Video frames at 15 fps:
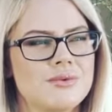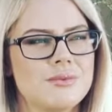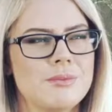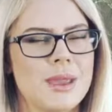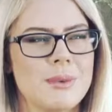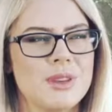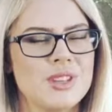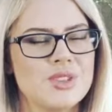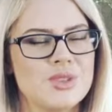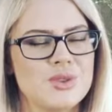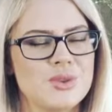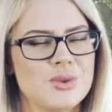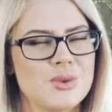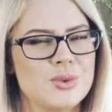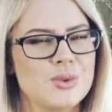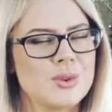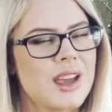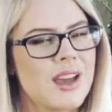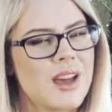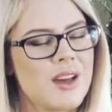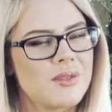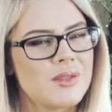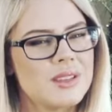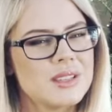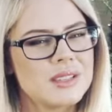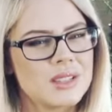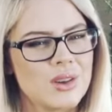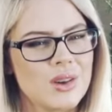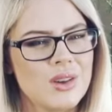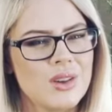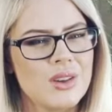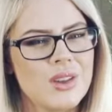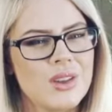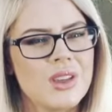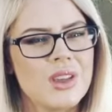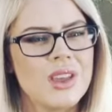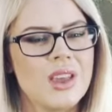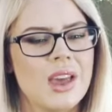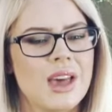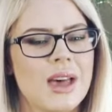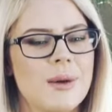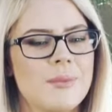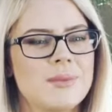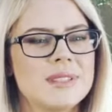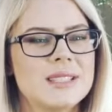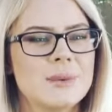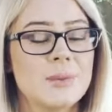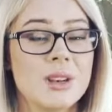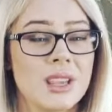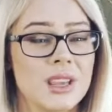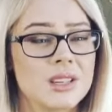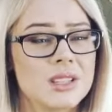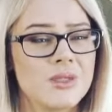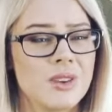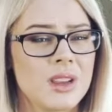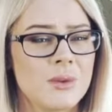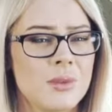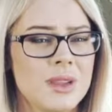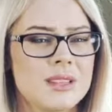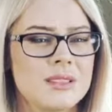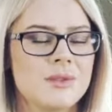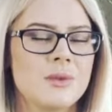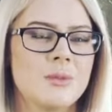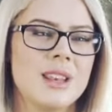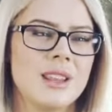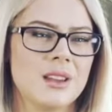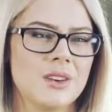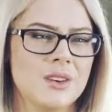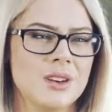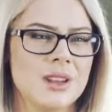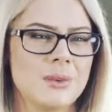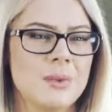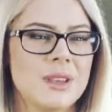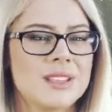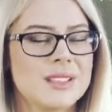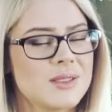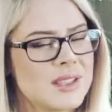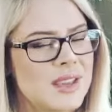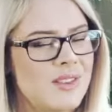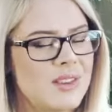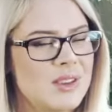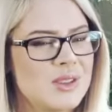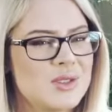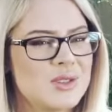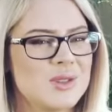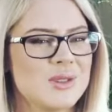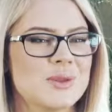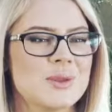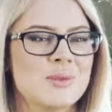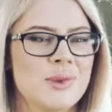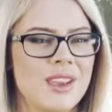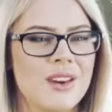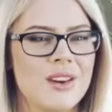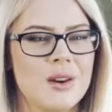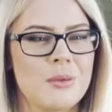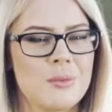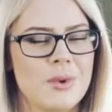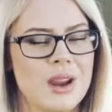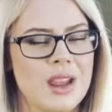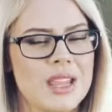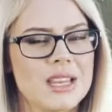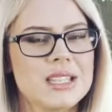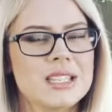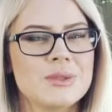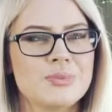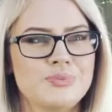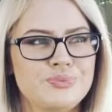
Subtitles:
Maybe 2.5 years ago. Somebody actually recommended for me to get on it because I was having issues with my current brand.